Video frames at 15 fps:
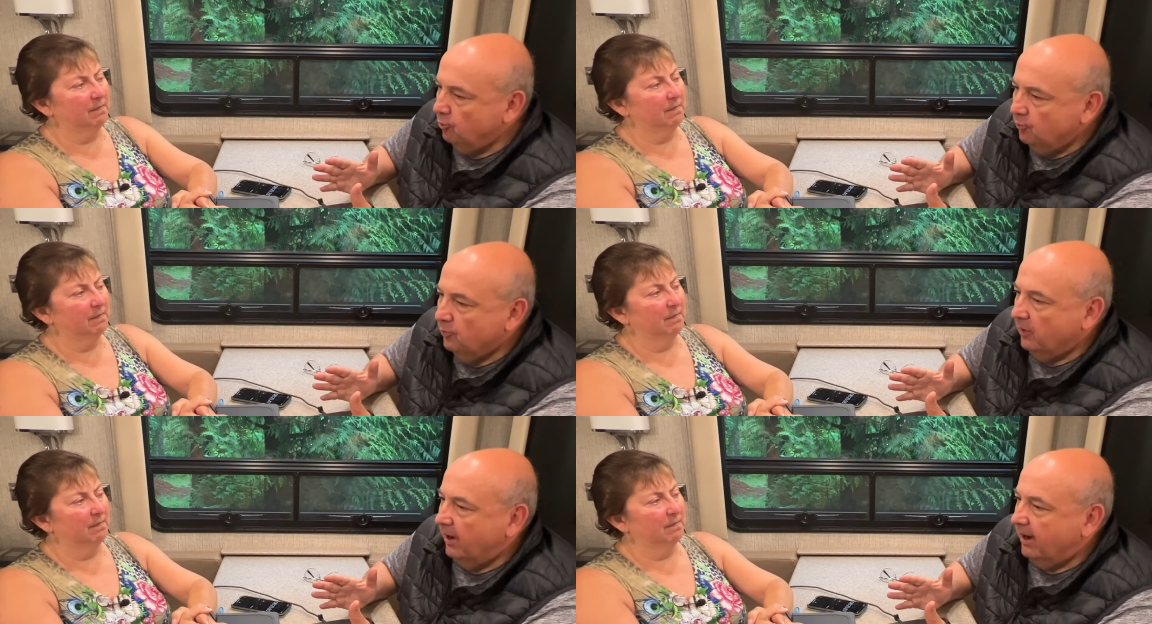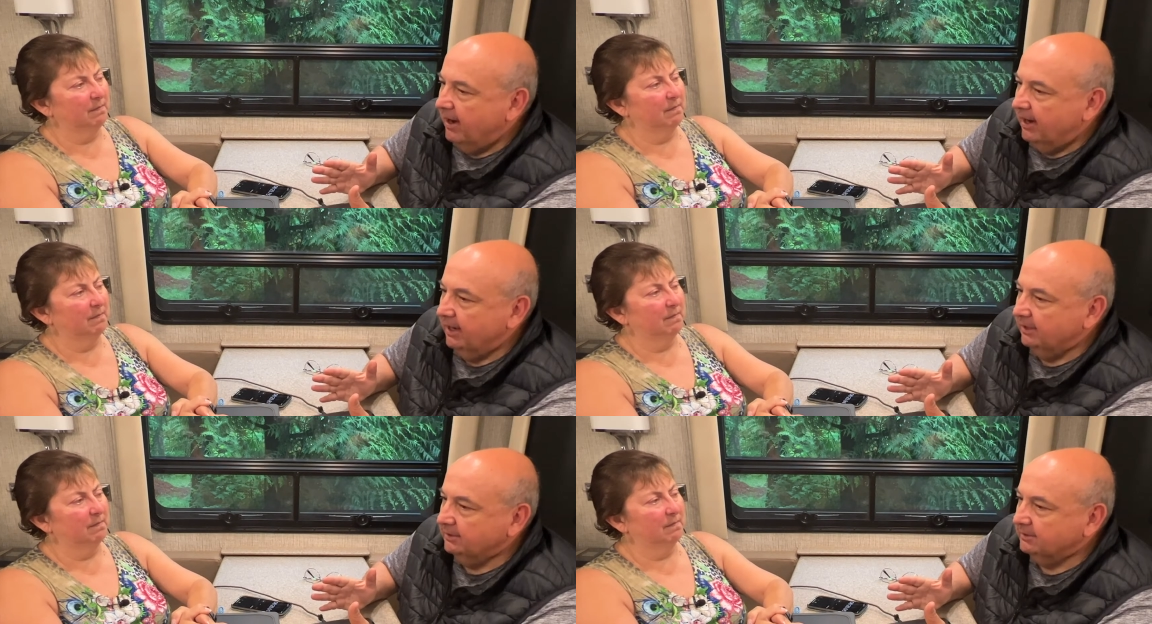
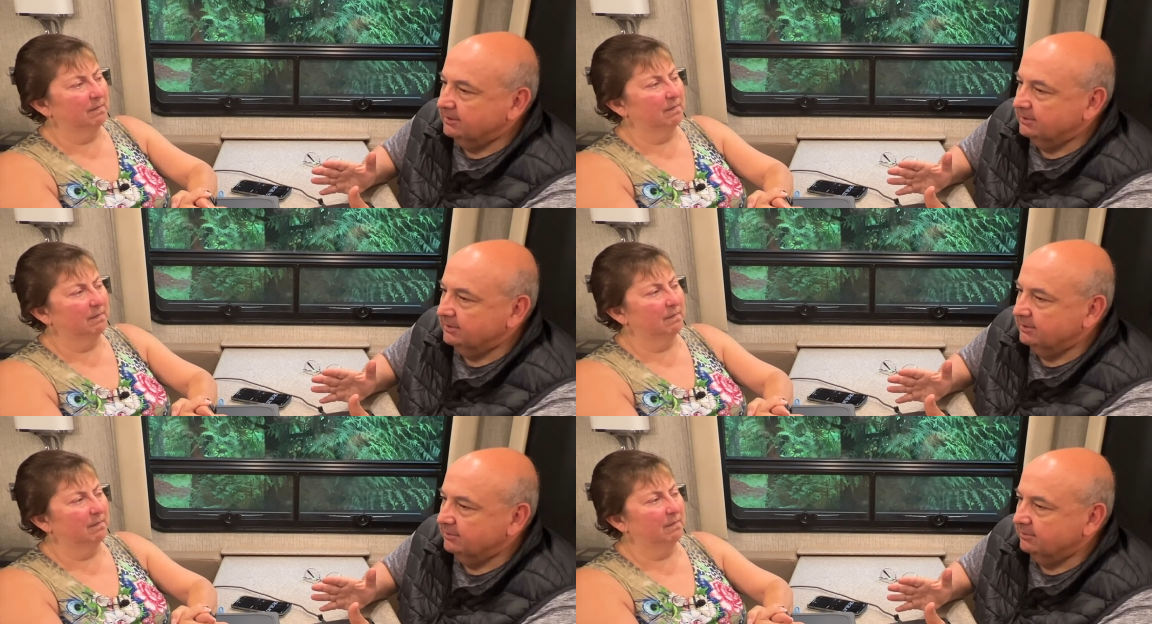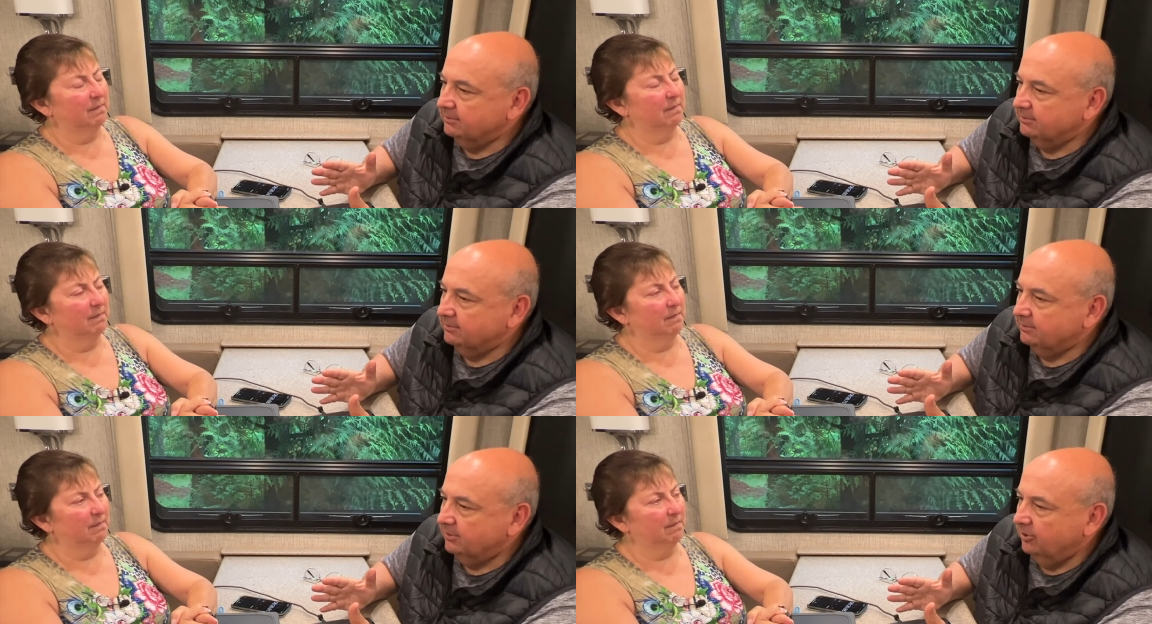Speaker 1: buys
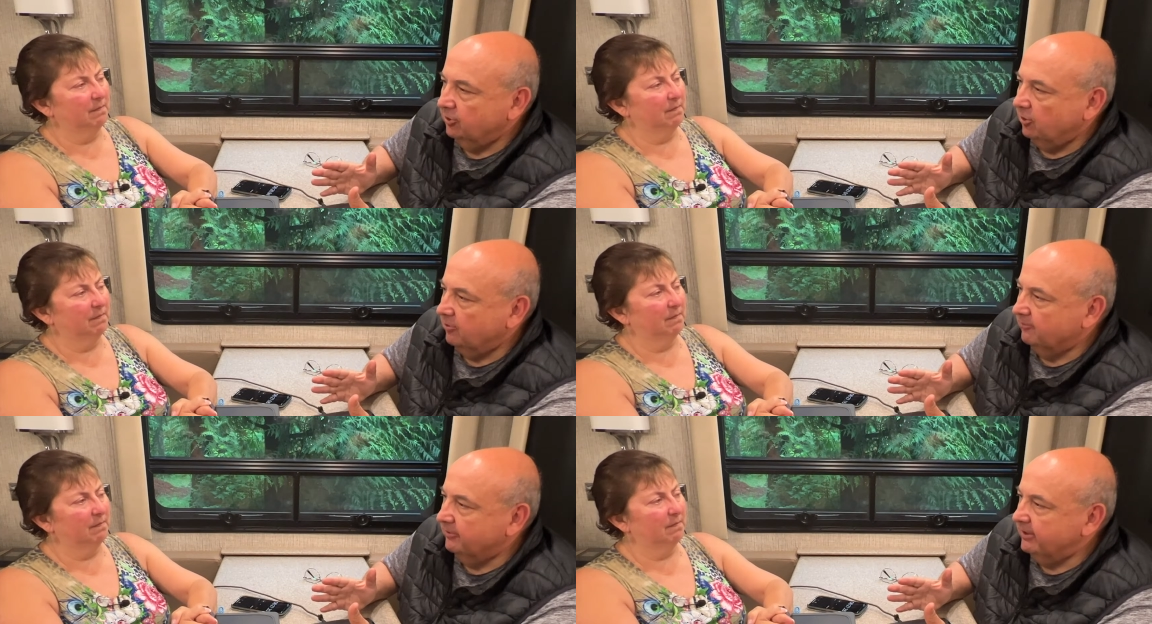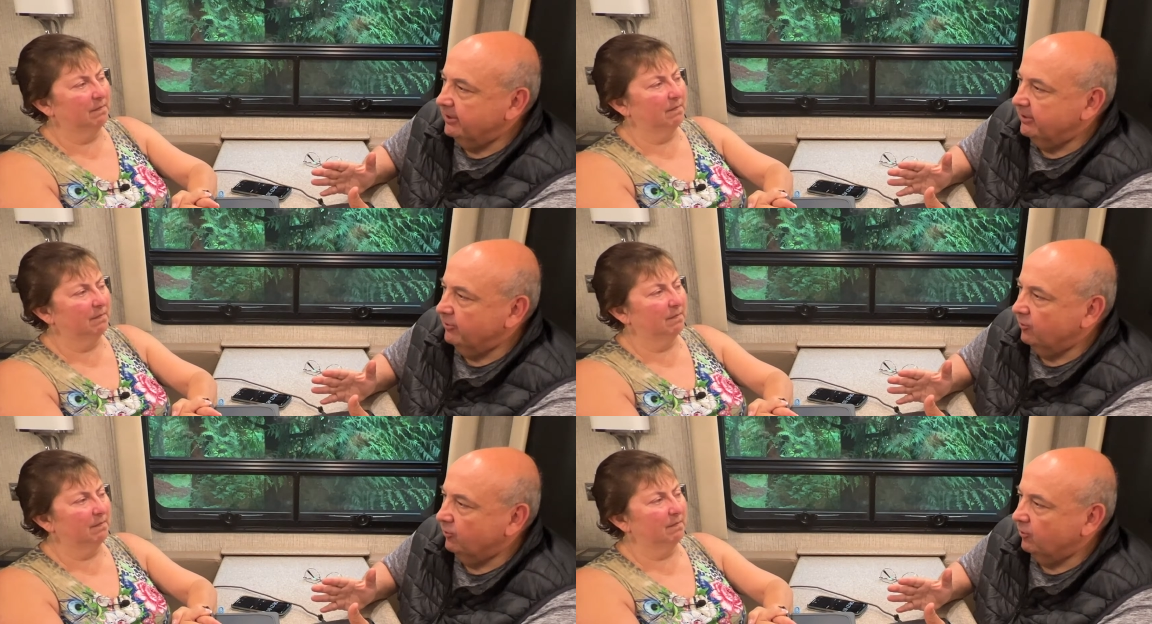an
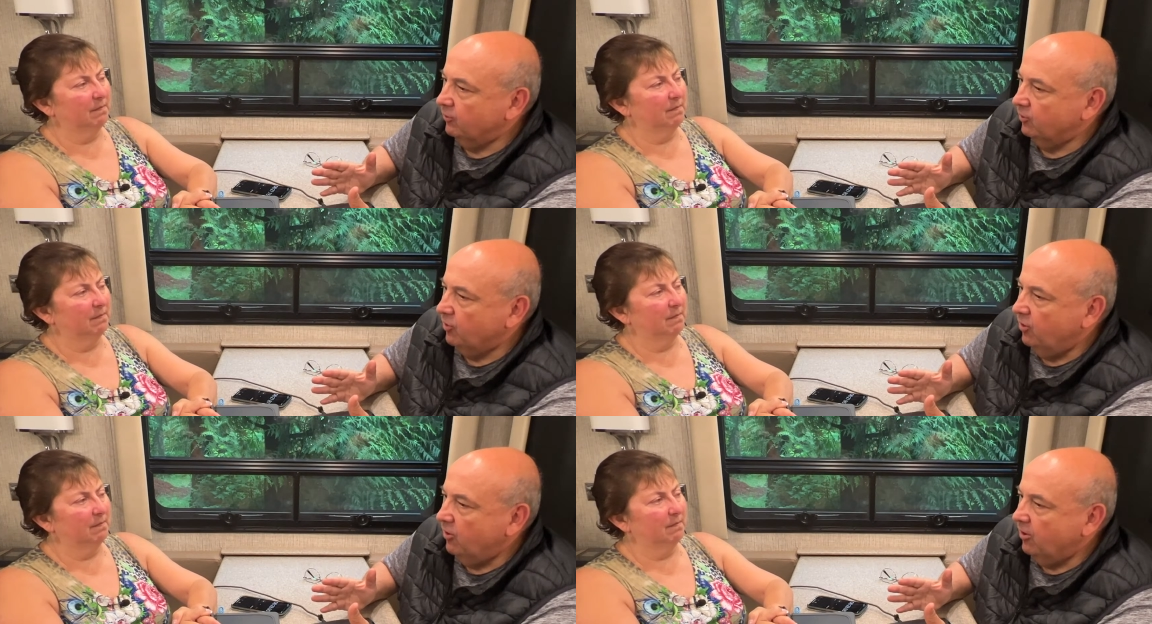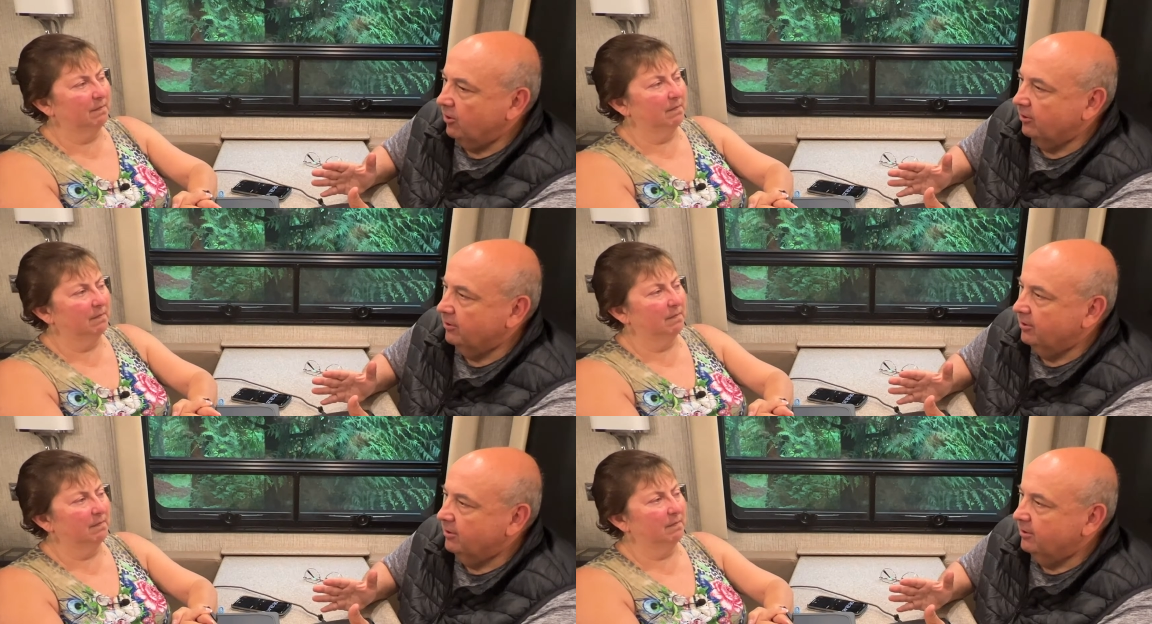RV or a car